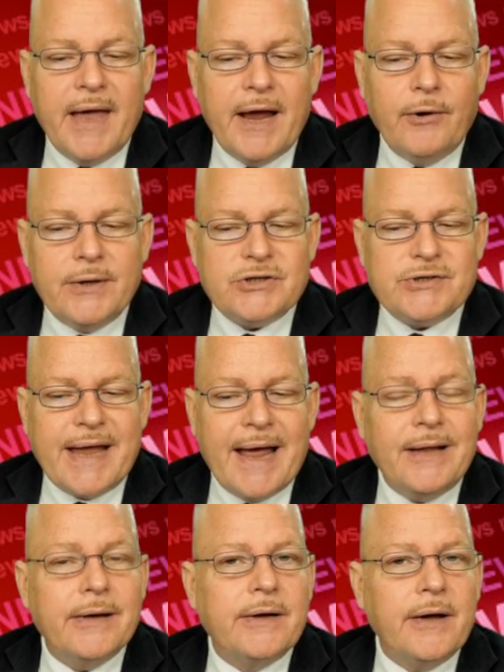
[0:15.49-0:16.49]
Harris
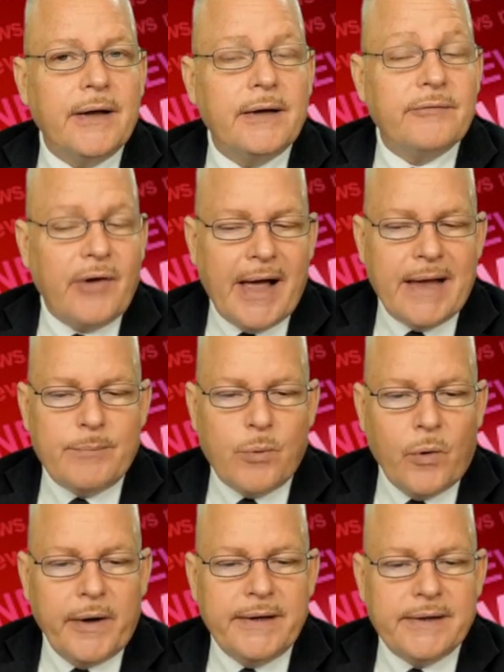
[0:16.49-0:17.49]
Calicut of High
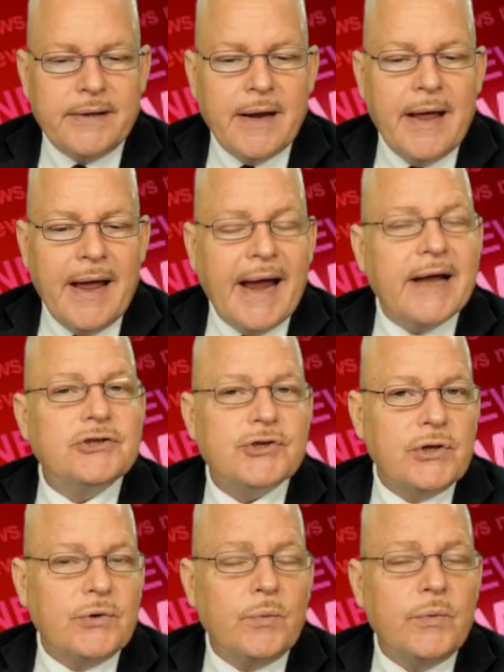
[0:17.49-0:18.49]
Point and
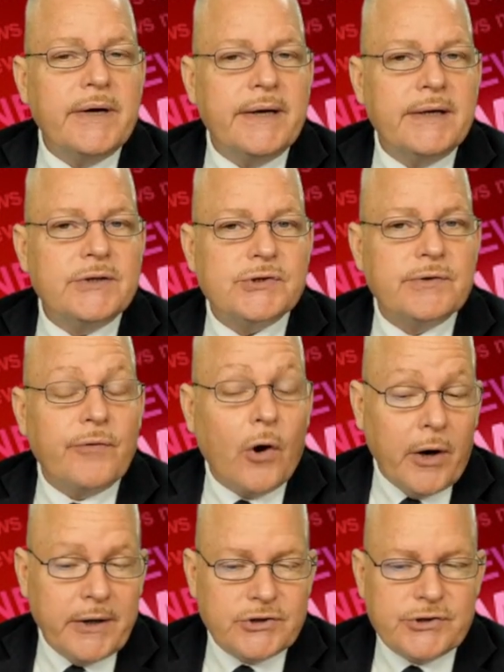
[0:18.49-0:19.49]
Angela Weeks of
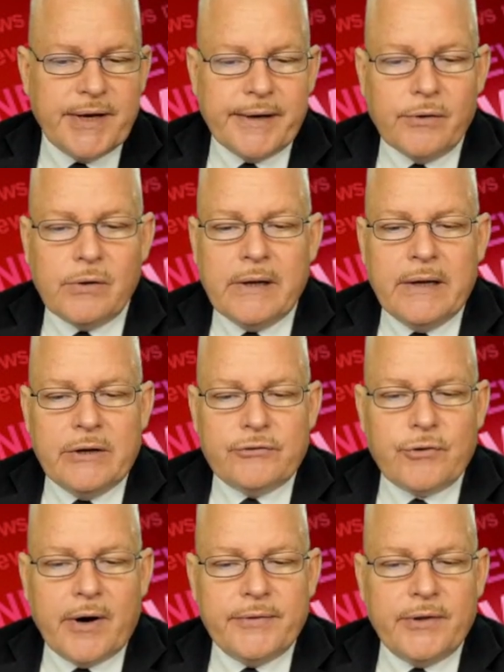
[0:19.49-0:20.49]
Archdale
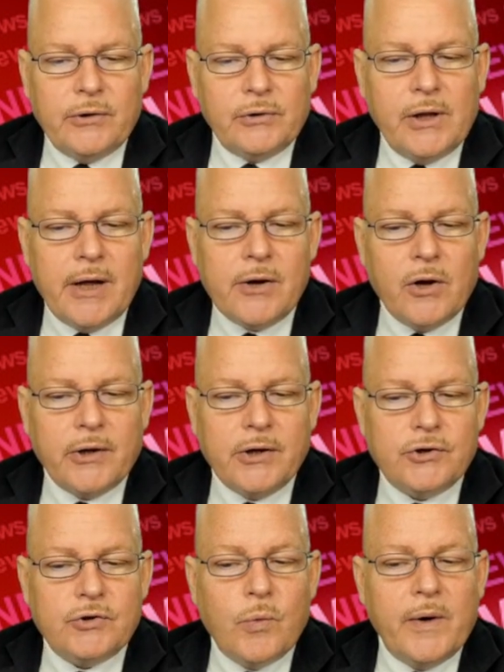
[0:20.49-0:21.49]
tried their luck on a
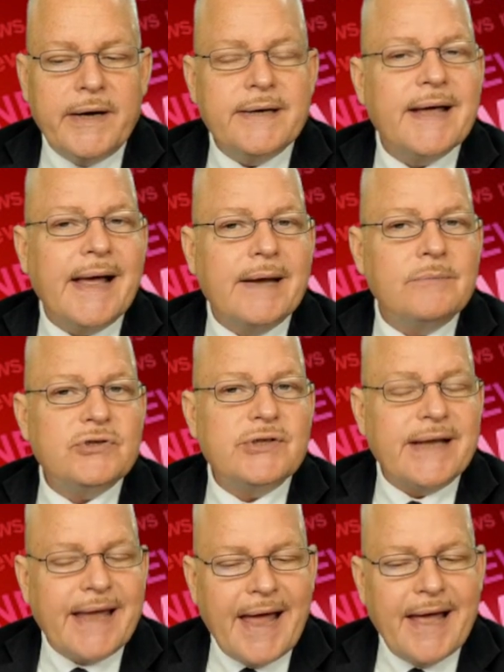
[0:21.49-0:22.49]
20 times
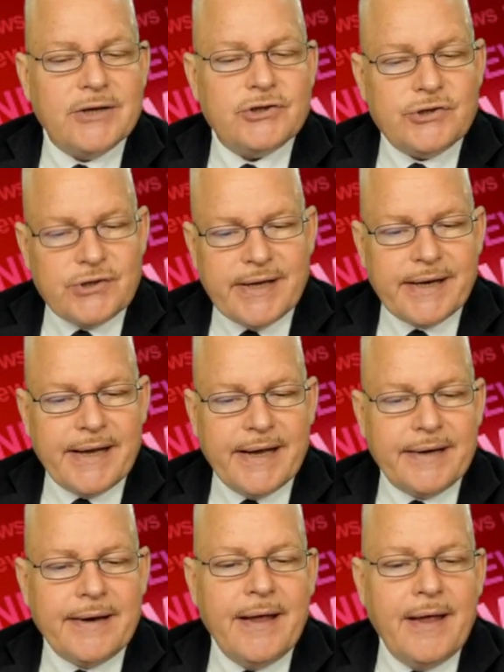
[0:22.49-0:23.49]
the cash
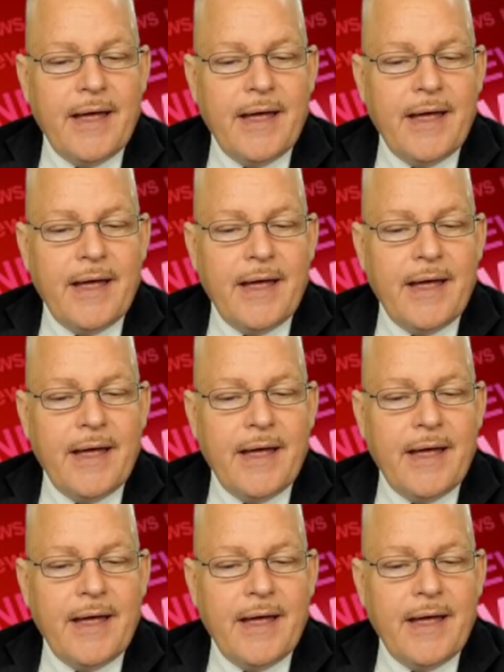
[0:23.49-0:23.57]
ticket.